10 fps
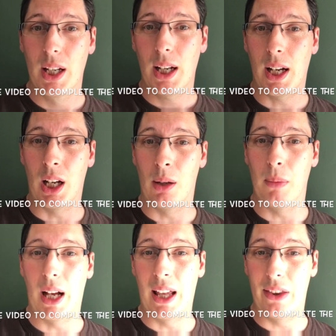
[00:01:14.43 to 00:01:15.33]

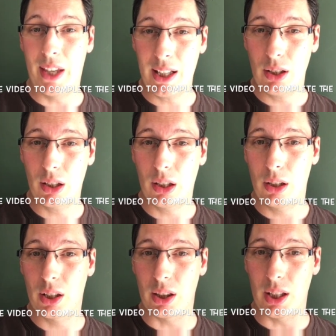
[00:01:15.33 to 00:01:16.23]
And then you're going to
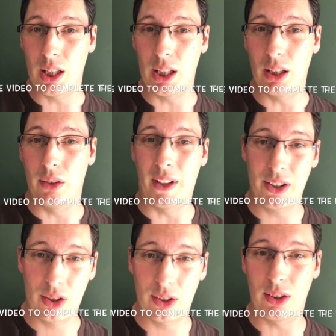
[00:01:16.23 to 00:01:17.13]
look at the
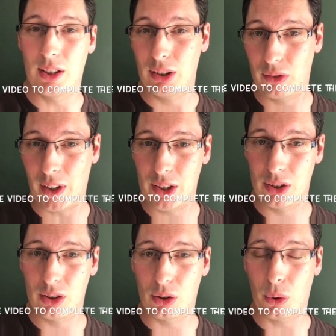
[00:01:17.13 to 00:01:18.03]
advantages and
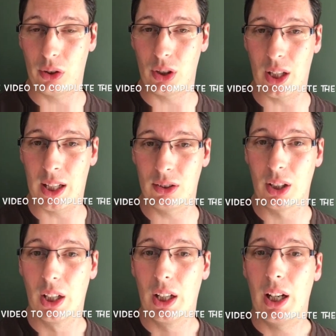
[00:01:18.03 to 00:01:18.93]
disadvantages of questionnaires
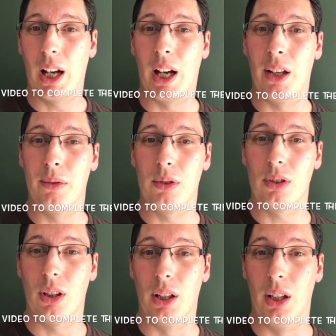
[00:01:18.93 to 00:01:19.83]

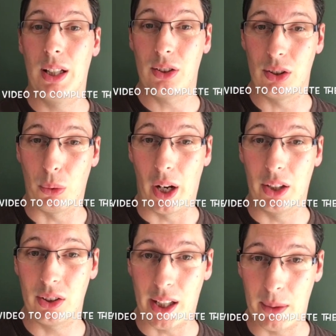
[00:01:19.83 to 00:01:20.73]
and listen to what I
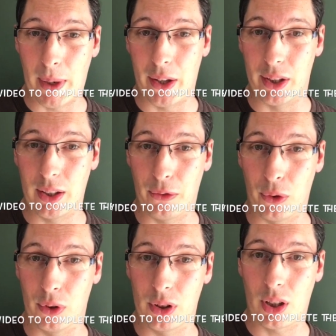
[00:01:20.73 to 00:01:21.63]
say about the
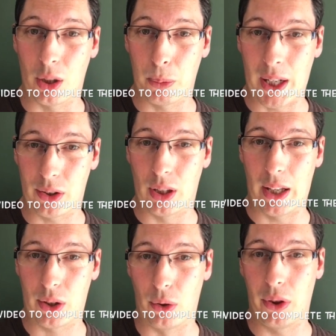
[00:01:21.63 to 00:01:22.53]
different kind of practical,
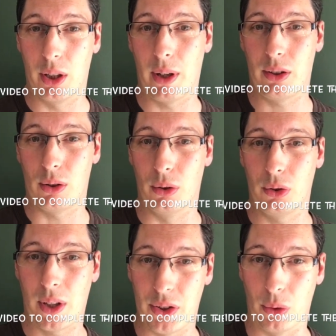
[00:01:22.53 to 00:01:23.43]
ethical, theoretical
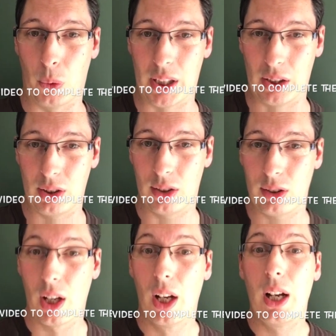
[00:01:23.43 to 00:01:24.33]
strengths and
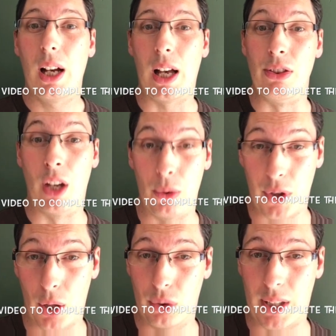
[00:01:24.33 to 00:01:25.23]
weaknesses, and note
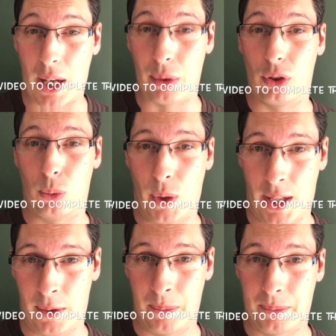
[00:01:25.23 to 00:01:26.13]
those down as
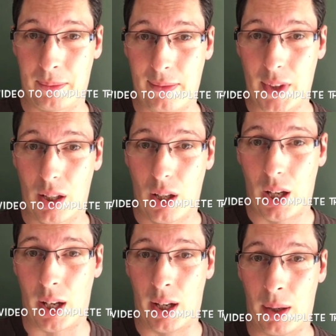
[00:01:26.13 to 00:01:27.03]
well.
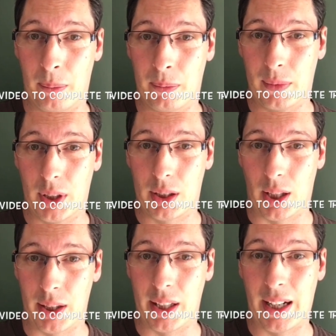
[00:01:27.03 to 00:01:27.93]
Okay,
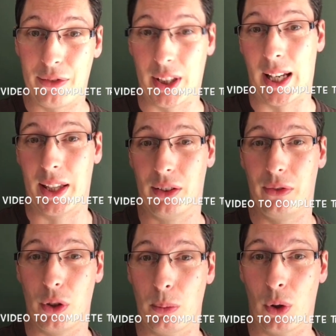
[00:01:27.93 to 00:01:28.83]
and then after that, there's a
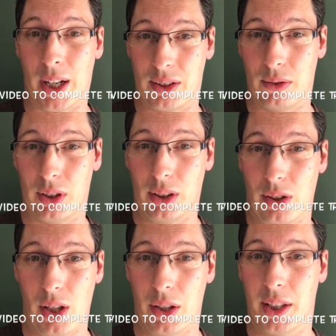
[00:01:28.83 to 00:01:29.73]
few more
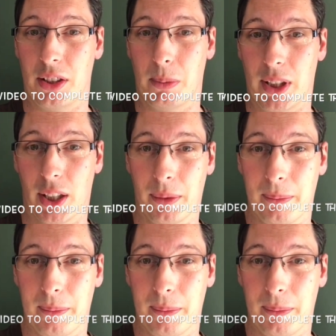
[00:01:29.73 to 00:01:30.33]
activities that need to be done.